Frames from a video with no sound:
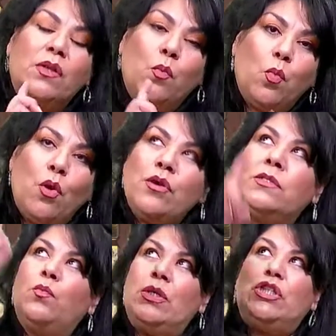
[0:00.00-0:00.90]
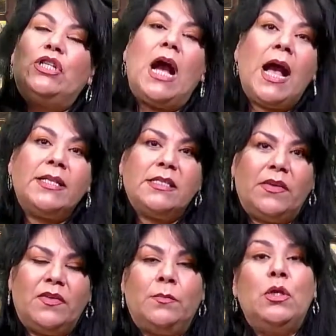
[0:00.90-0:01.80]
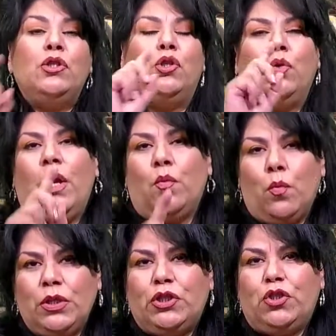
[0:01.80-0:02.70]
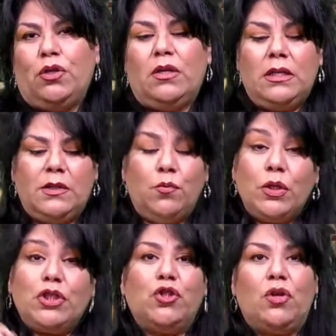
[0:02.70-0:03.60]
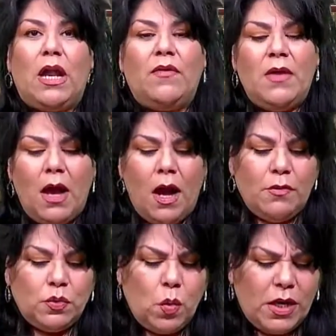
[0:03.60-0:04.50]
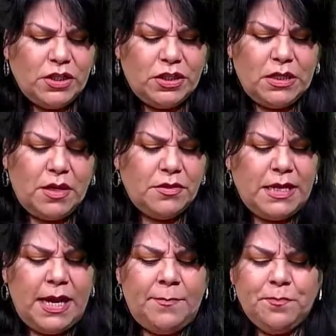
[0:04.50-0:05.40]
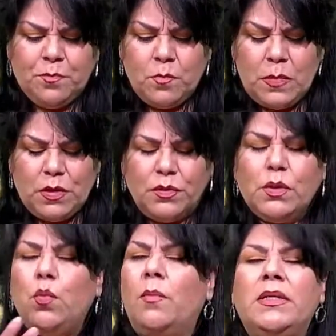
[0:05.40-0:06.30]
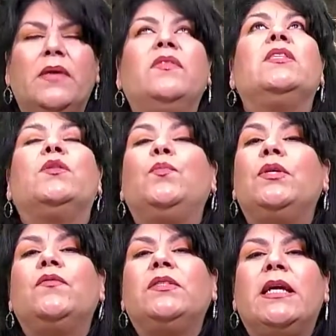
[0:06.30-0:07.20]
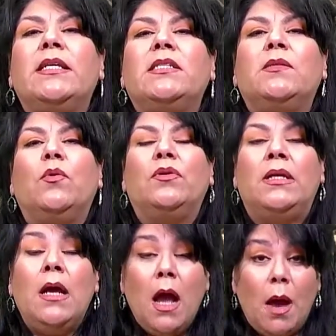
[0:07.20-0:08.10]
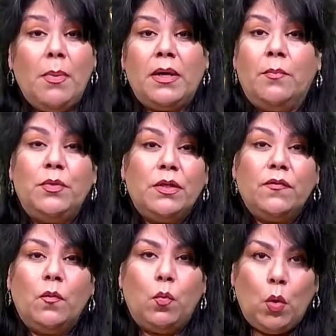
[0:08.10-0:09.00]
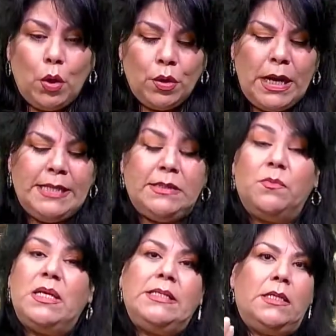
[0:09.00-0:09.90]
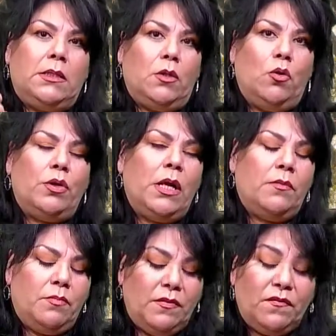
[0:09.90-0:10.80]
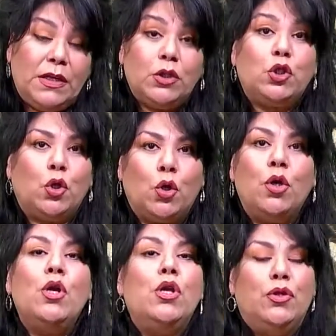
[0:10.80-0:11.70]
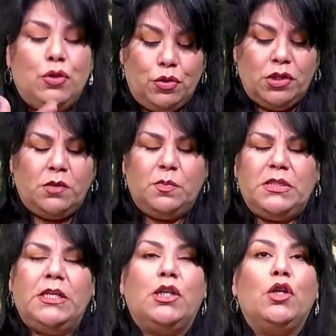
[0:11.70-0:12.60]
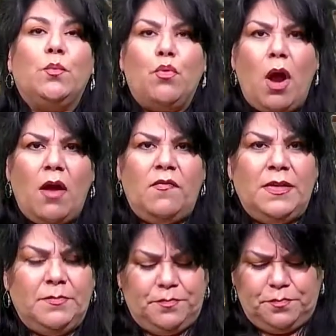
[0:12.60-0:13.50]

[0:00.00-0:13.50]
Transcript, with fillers: the words which God's given him to enrich your, enrich your life. I was watching the other day there was a woman giving this beautiful testimony about a beautiful word and some things that the Lord had revealed to her through this particular prophet.